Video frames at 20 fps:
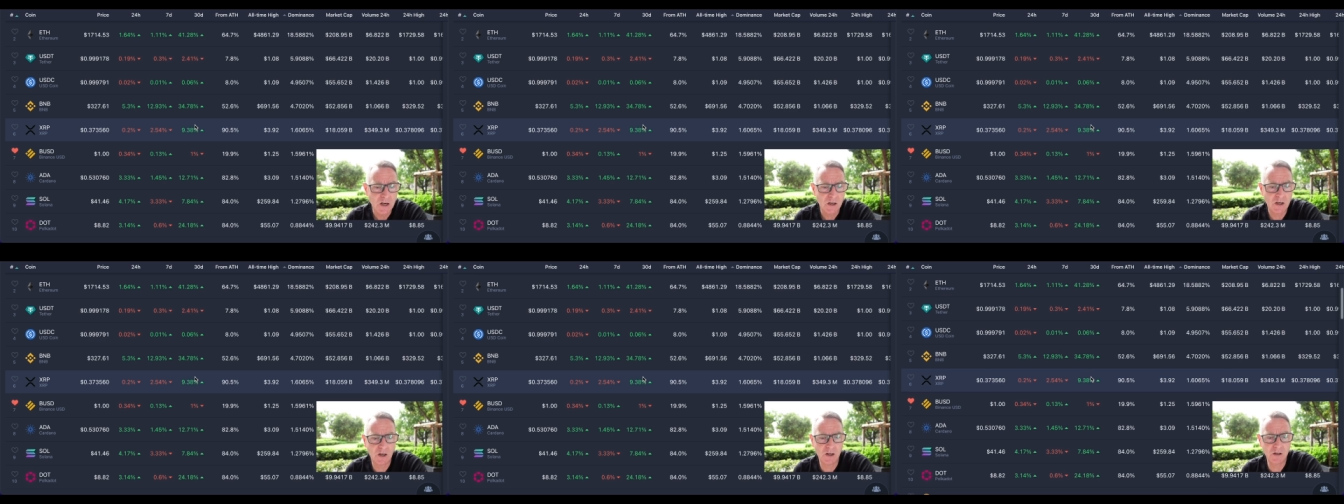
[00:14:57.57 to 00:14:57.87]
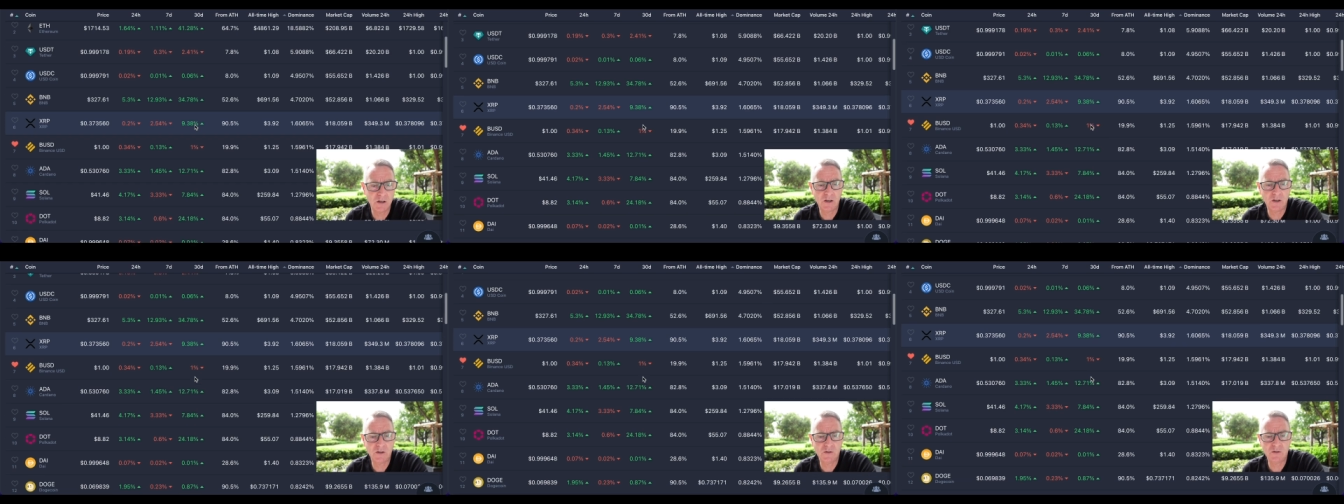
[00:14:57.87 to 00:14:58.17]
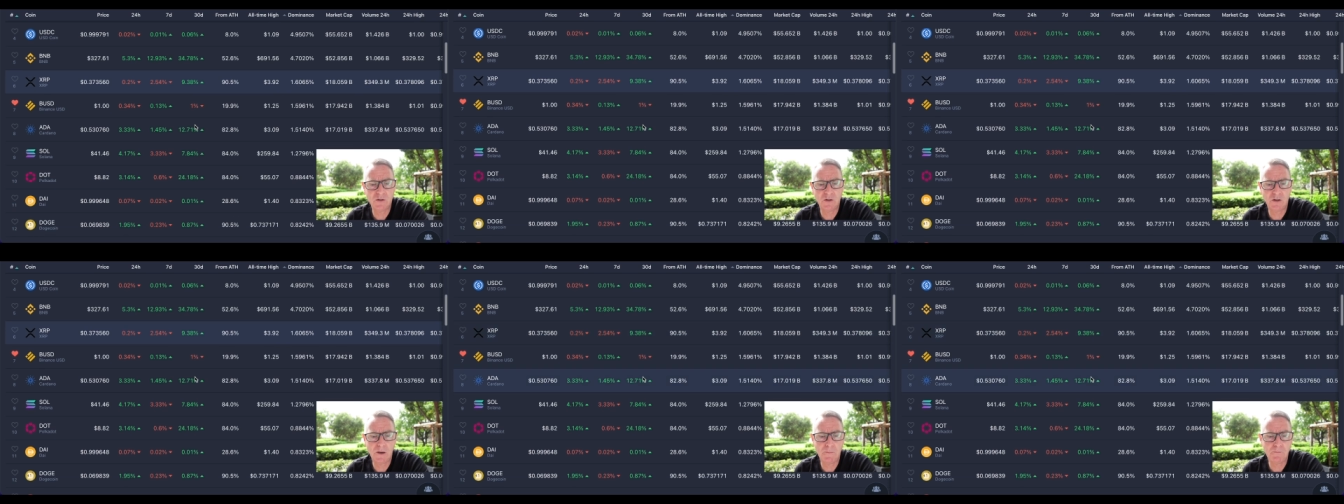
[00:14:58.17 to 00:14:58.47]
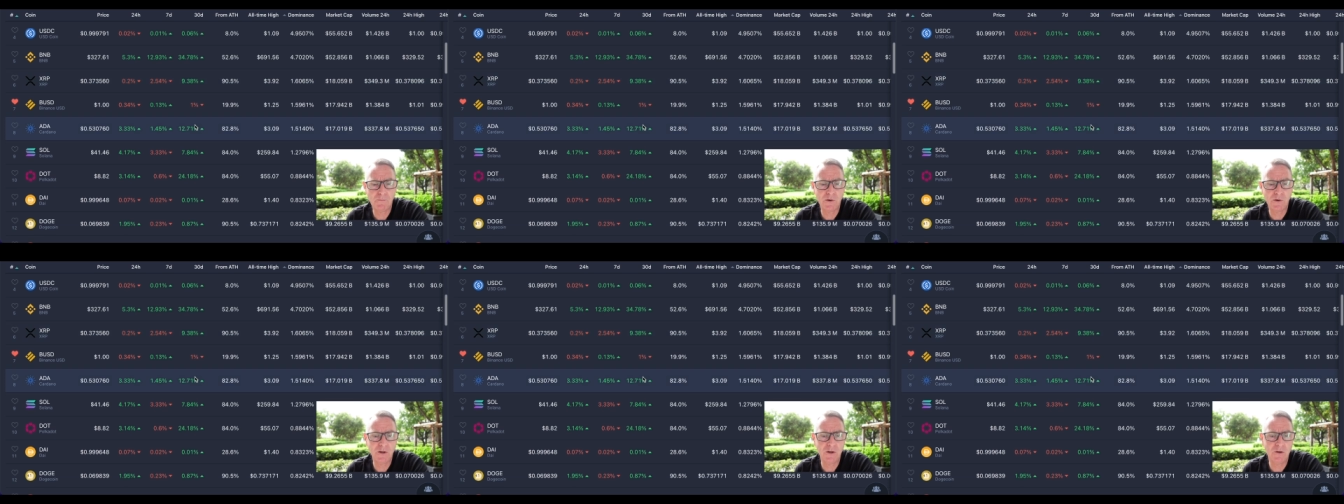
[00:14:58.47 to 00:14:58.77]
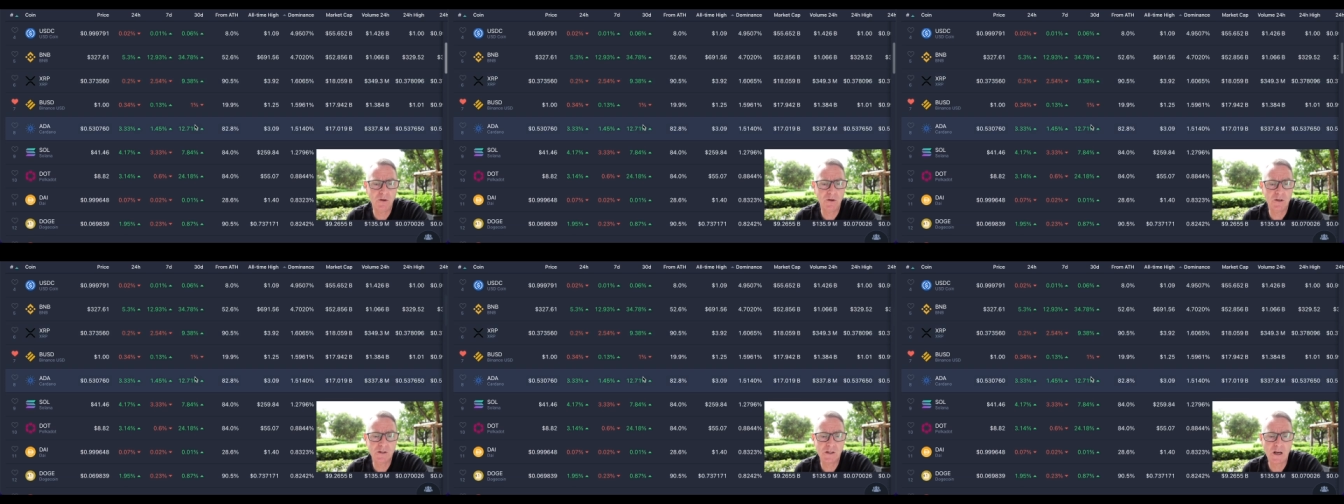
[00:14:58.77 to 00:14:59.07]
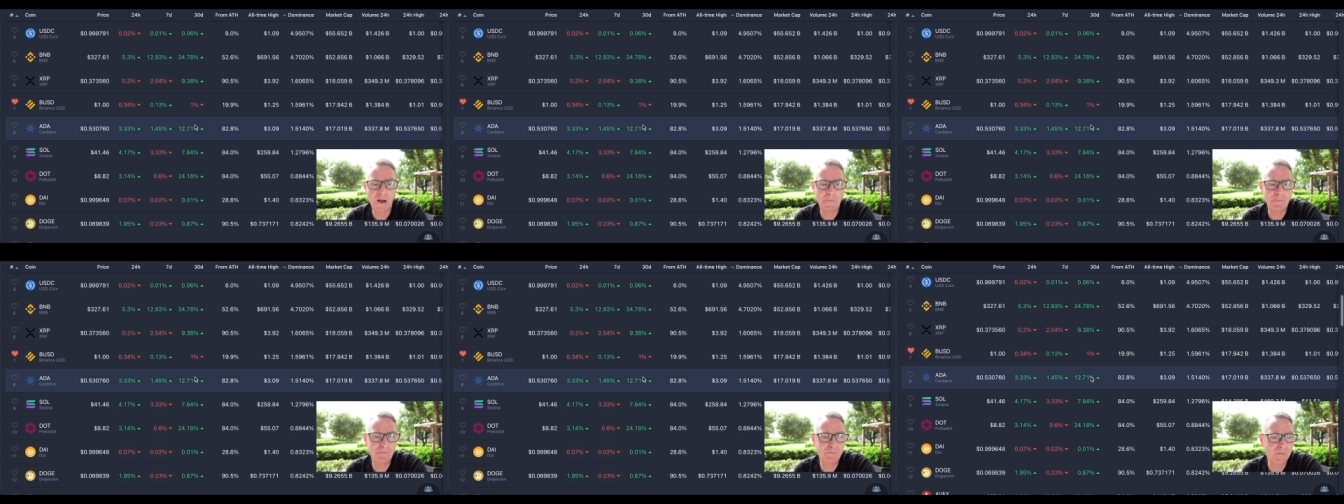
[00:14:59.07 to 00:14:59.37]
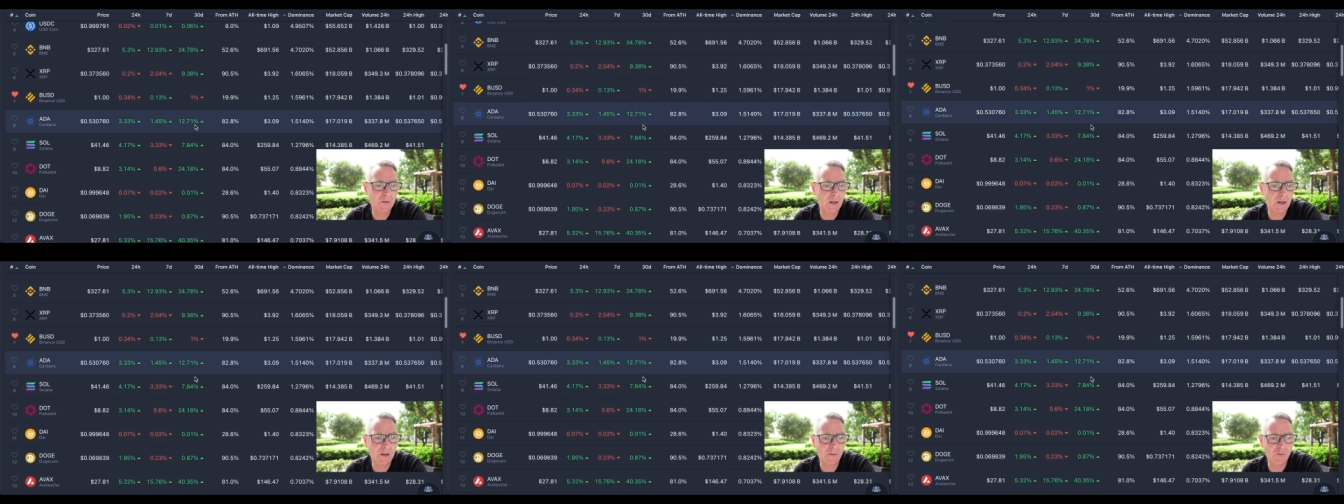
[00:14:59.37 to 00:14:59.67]
Cardano is looking pretty good. It's up
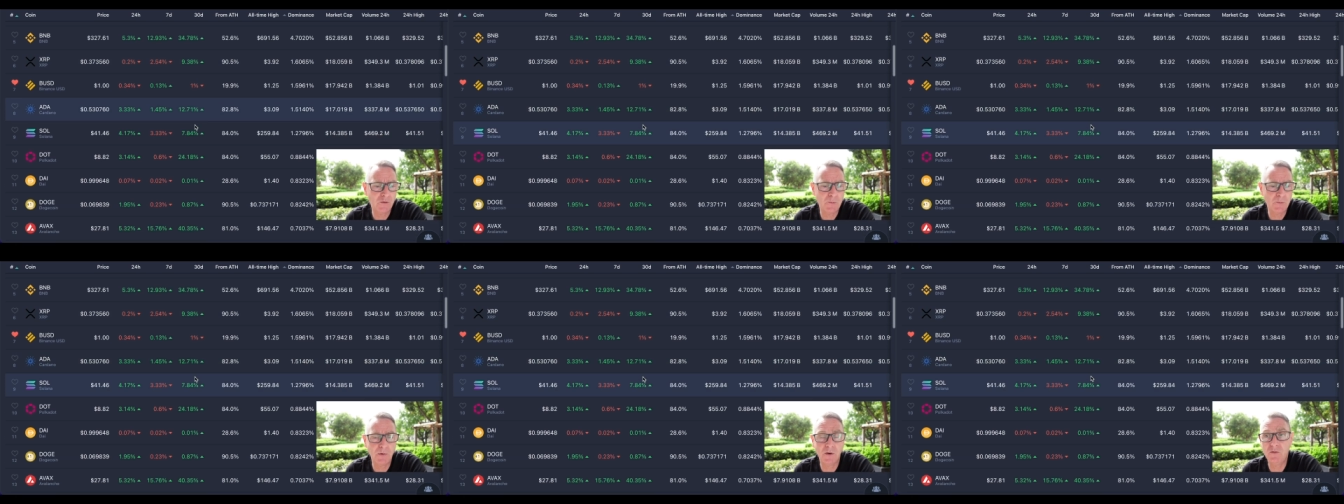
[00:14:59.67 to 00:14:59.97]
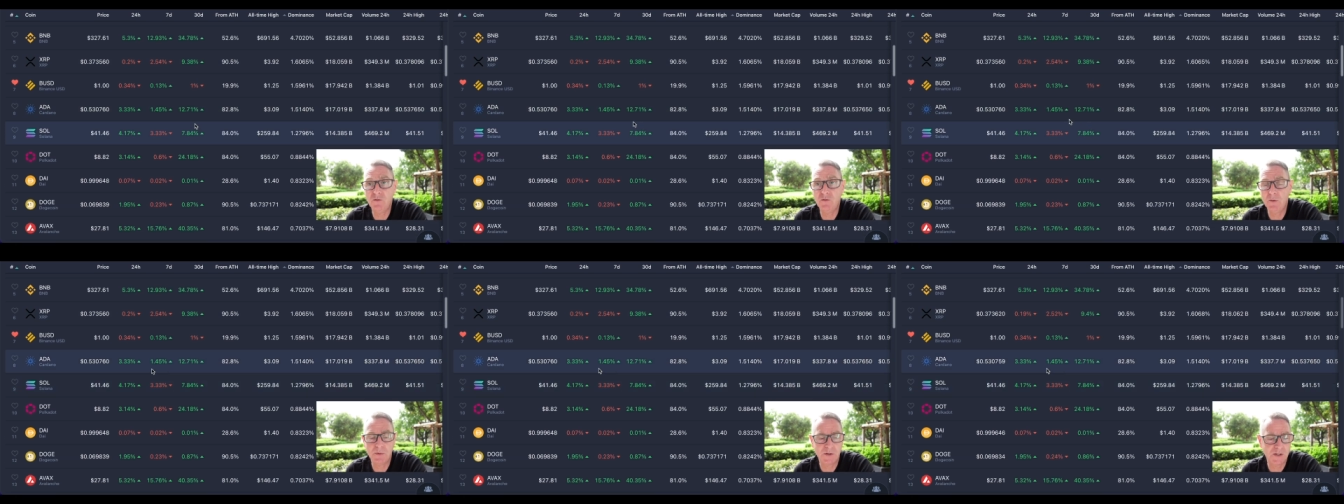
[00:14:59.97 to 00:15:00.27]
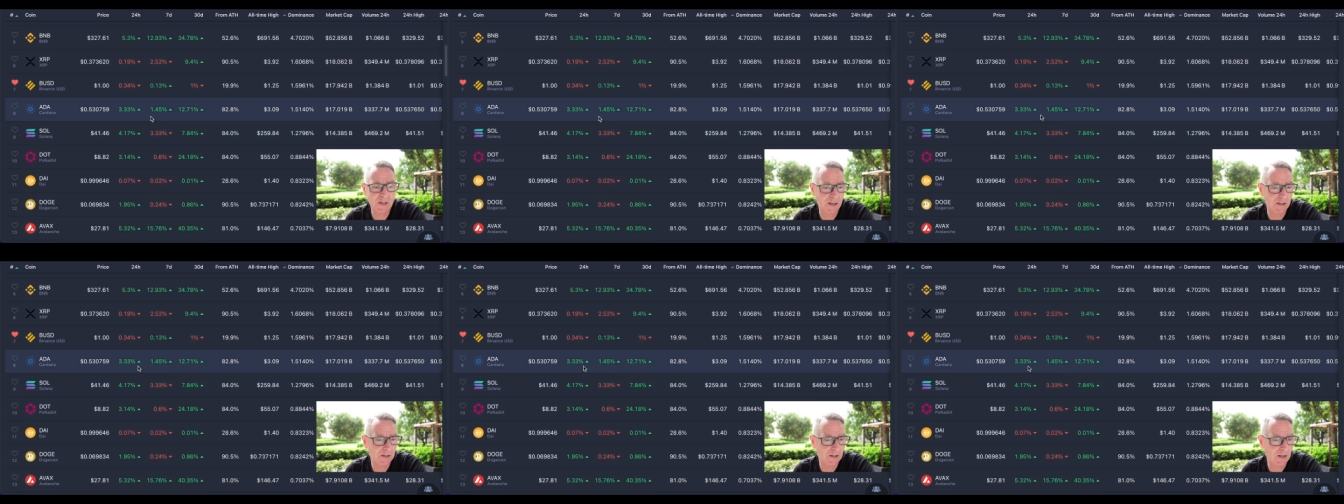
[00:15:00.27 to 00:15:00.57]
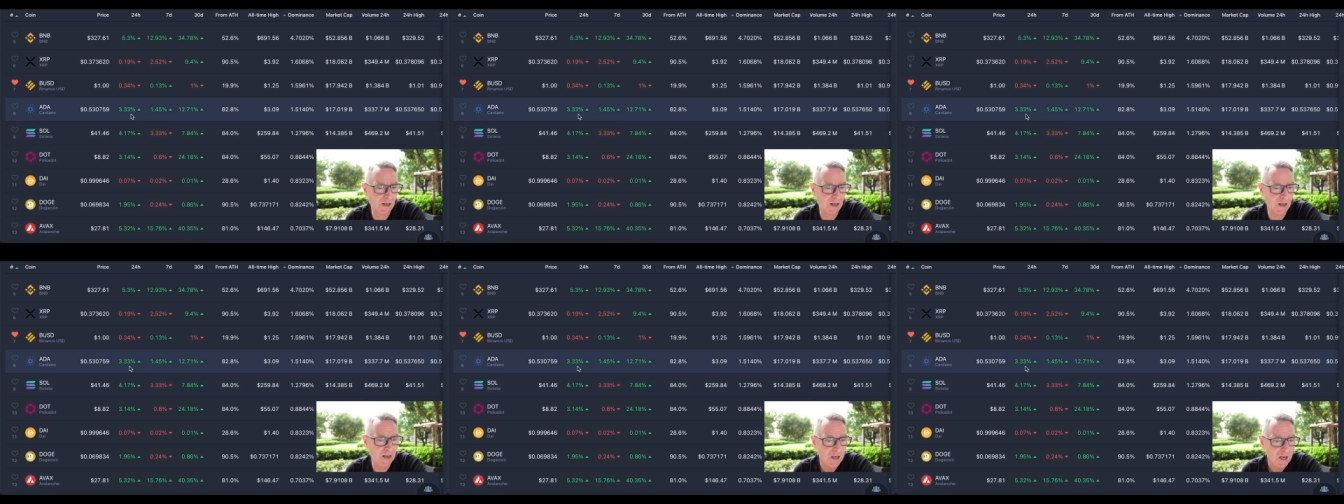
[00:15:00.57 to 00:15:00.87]
3.3% today.